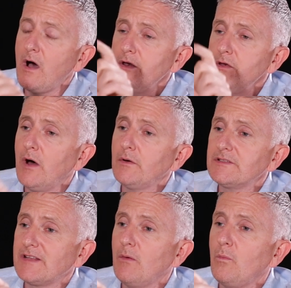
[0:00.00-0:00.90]
I
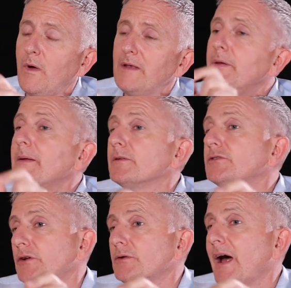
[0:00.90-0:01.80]
noticed that when people
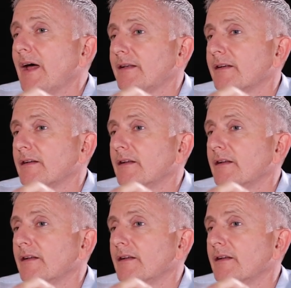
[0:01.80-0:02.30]
do that,